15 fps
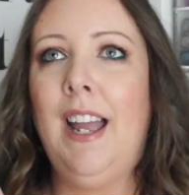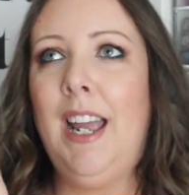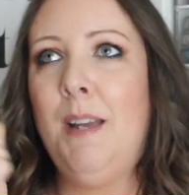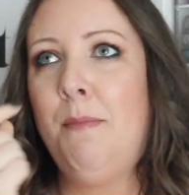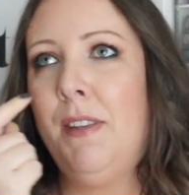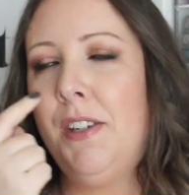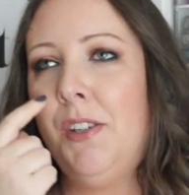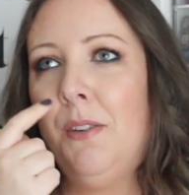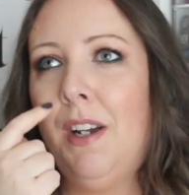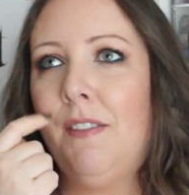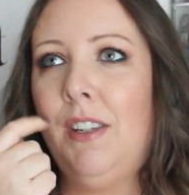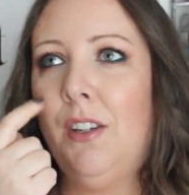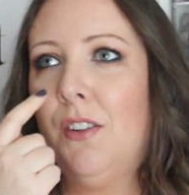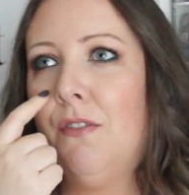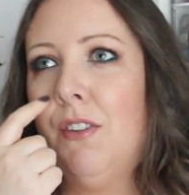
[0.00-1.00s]
And they do
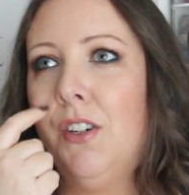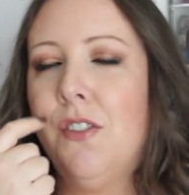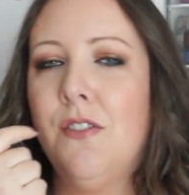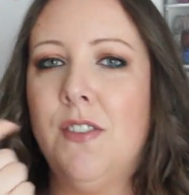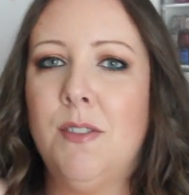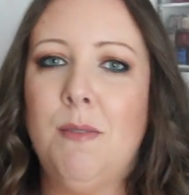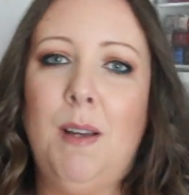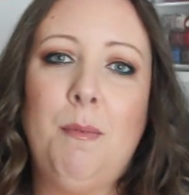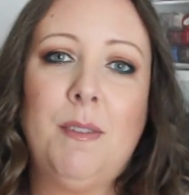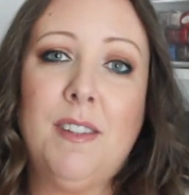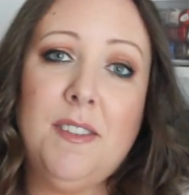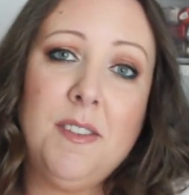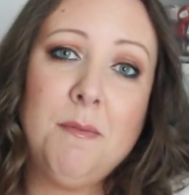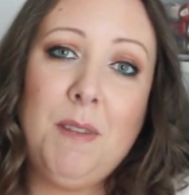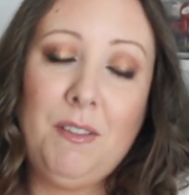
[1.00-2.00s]
have the other versions as well, but
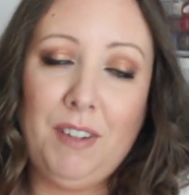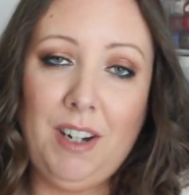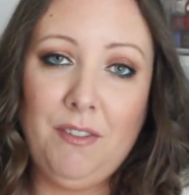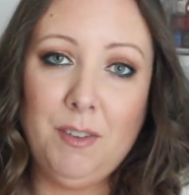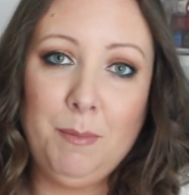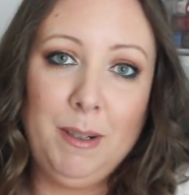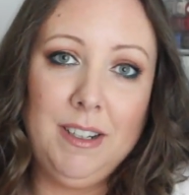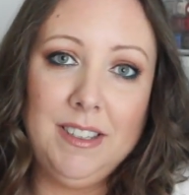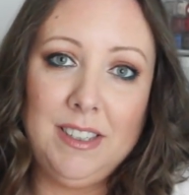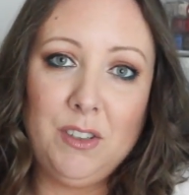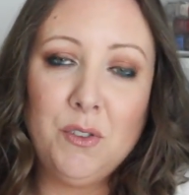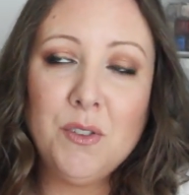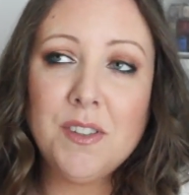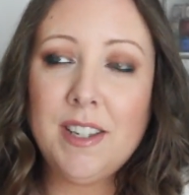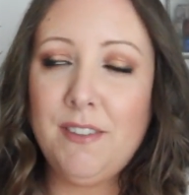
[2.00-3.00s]
this is my favourite because
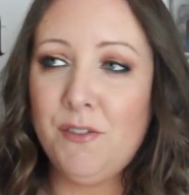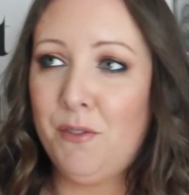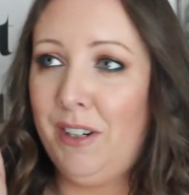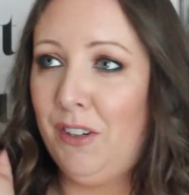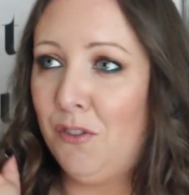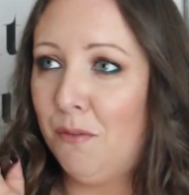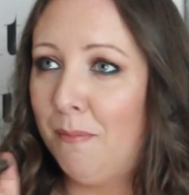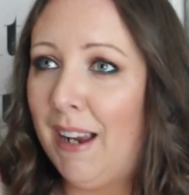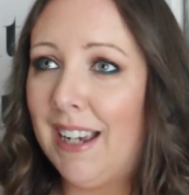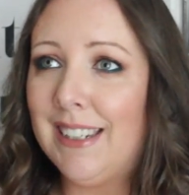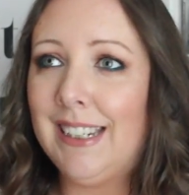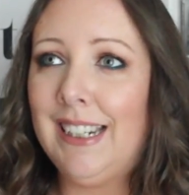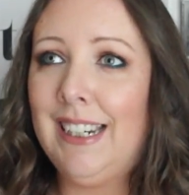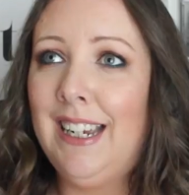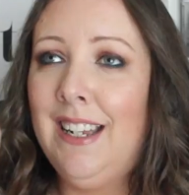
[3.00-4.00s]
it just gives really
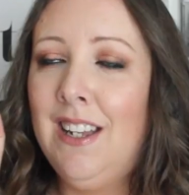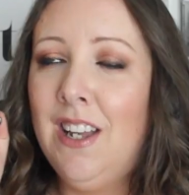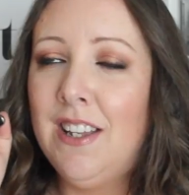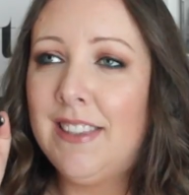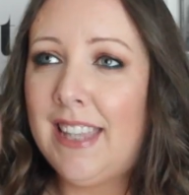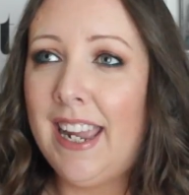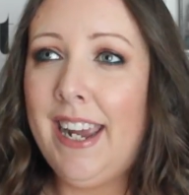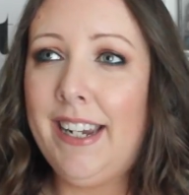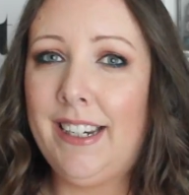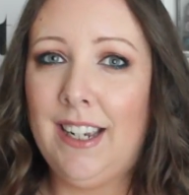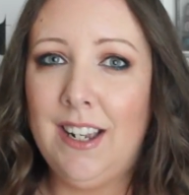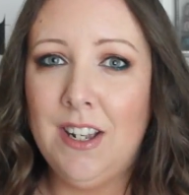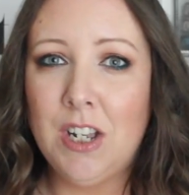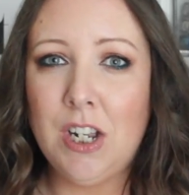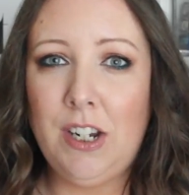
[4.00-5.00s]
dramatic,
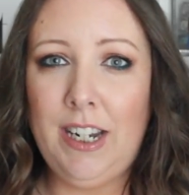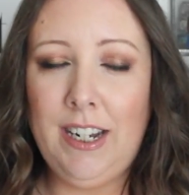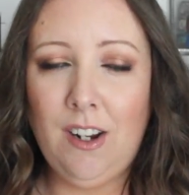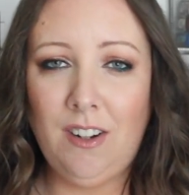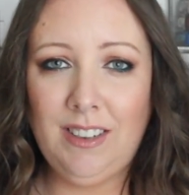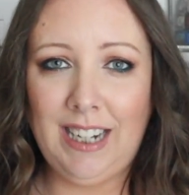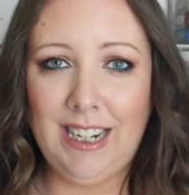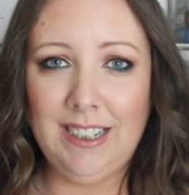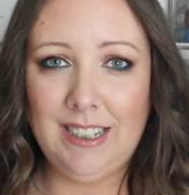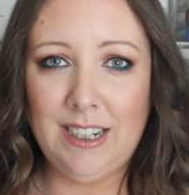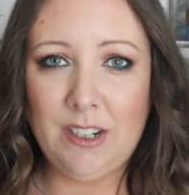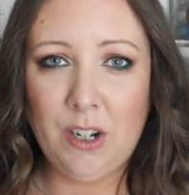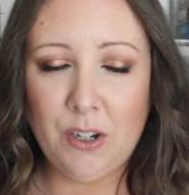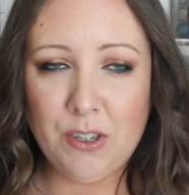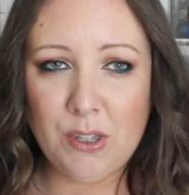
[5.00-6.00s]
thick,
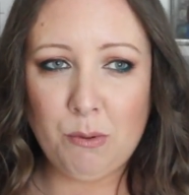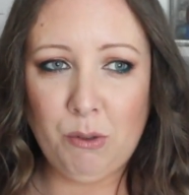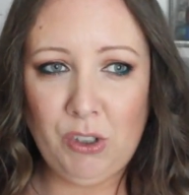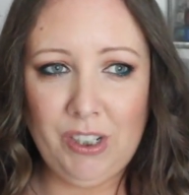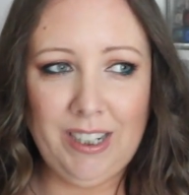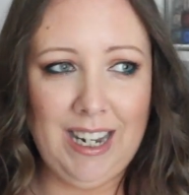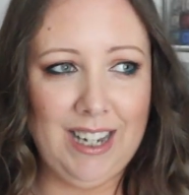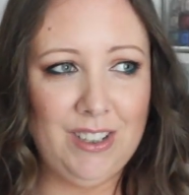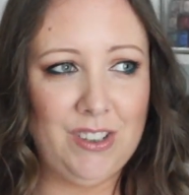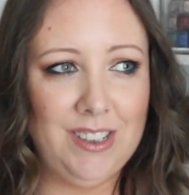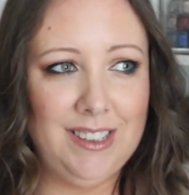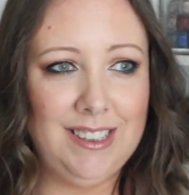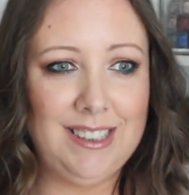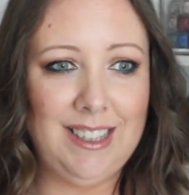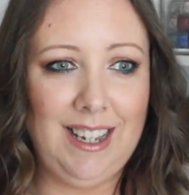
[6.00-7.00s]
elongated, swishy
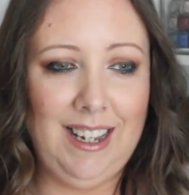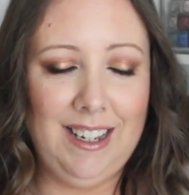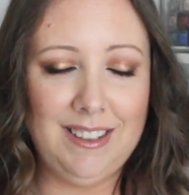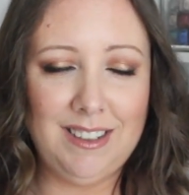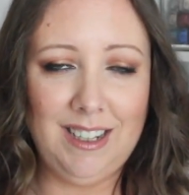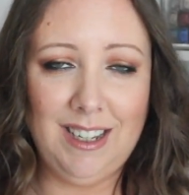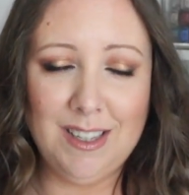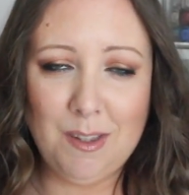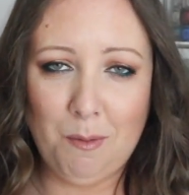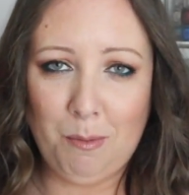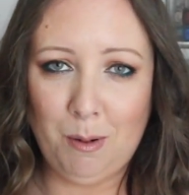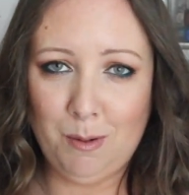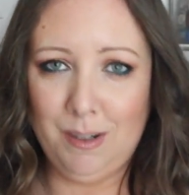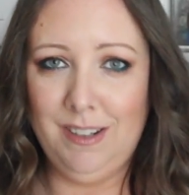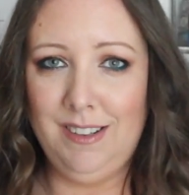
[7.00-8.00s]
lashes, and it's
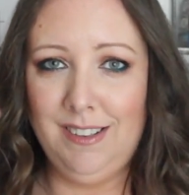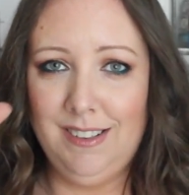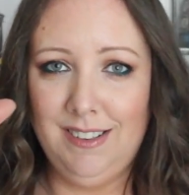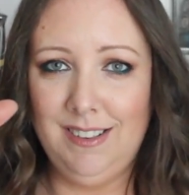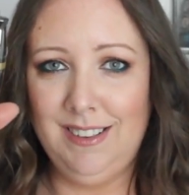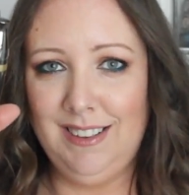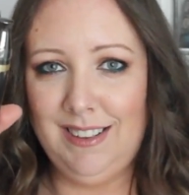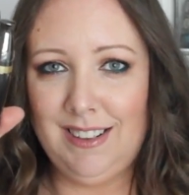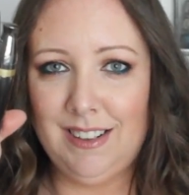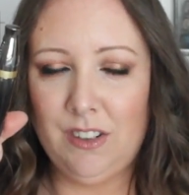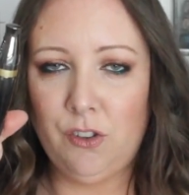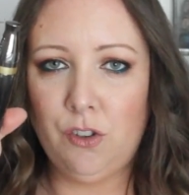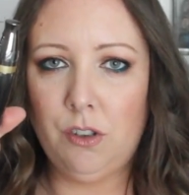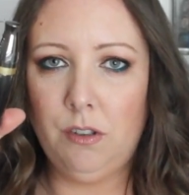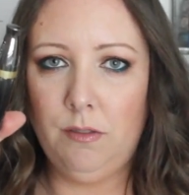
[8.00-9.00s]
brilliant.
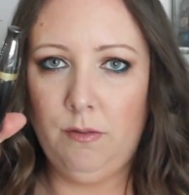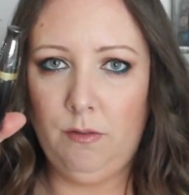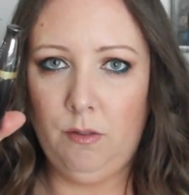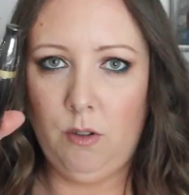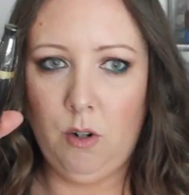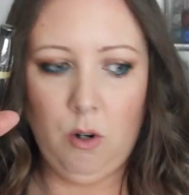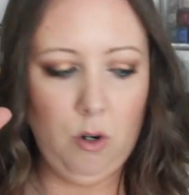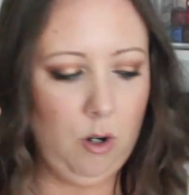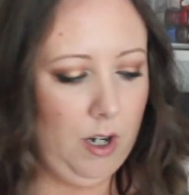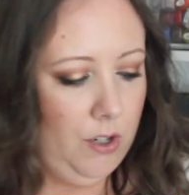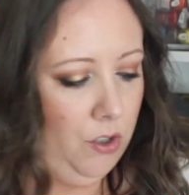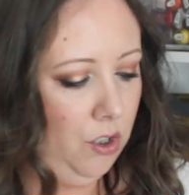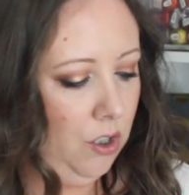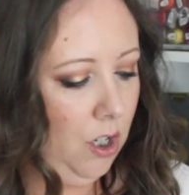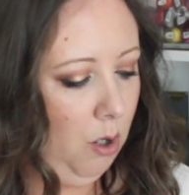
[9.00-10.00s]
No, I
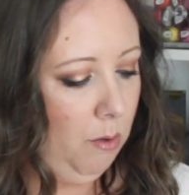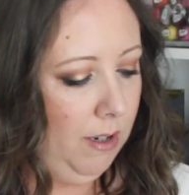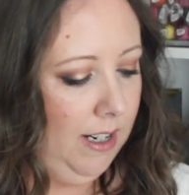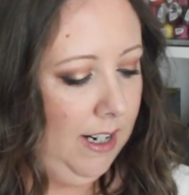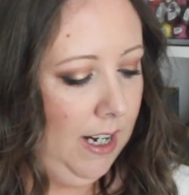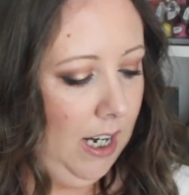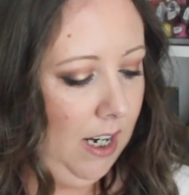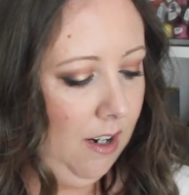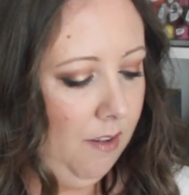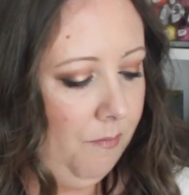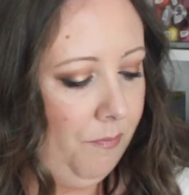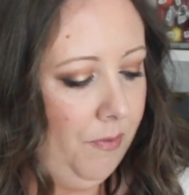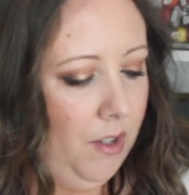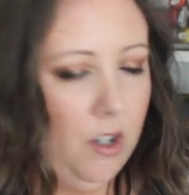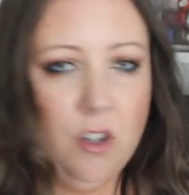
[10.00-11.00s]
should totally
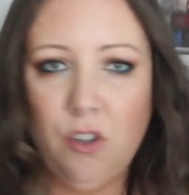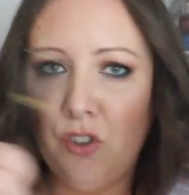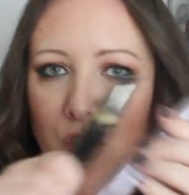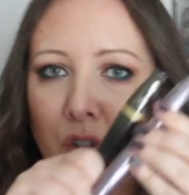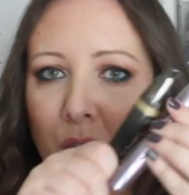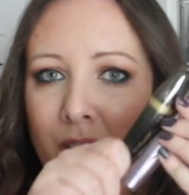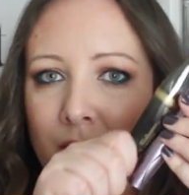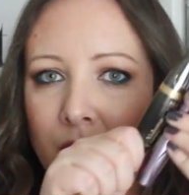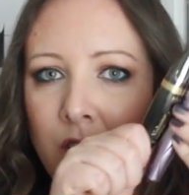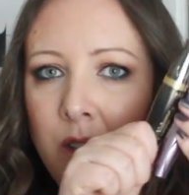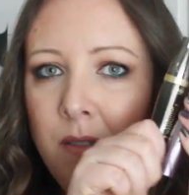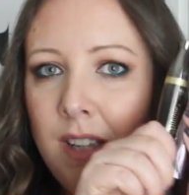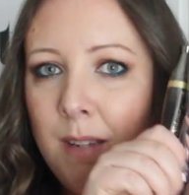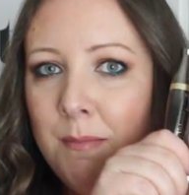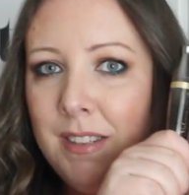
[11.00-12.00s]
join the
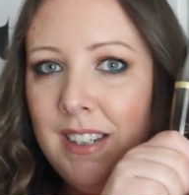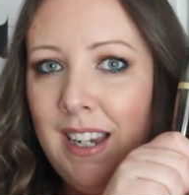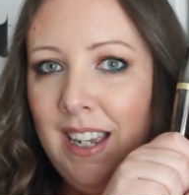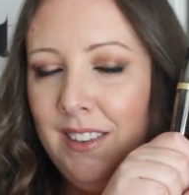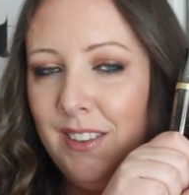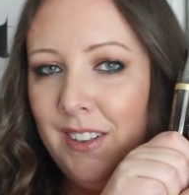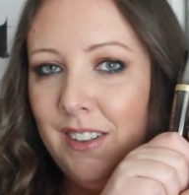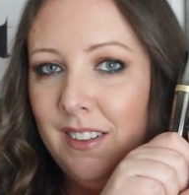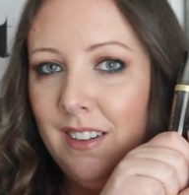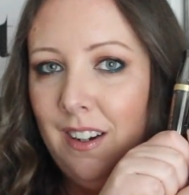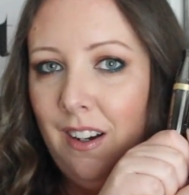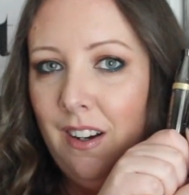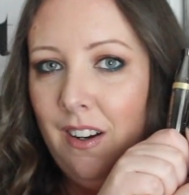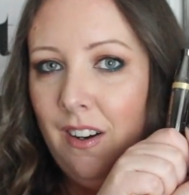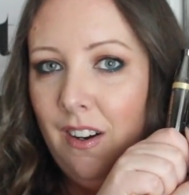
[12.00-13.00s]
two of them together.
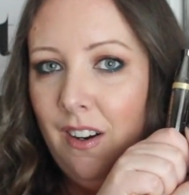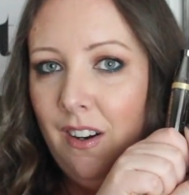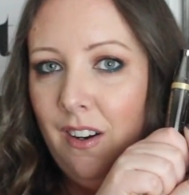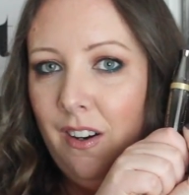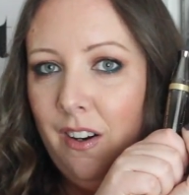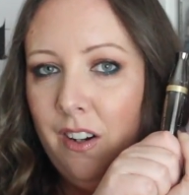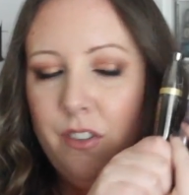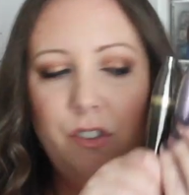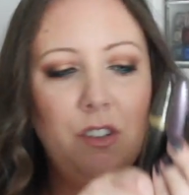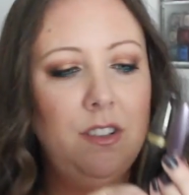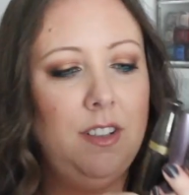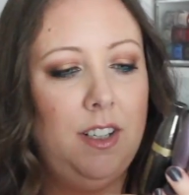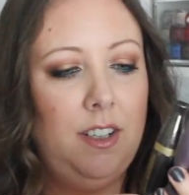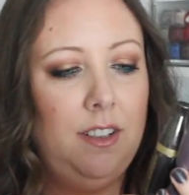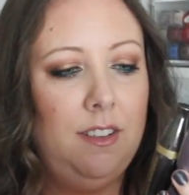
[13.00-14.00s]

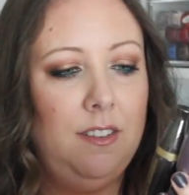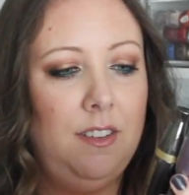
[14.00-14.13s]
Shouldn't I?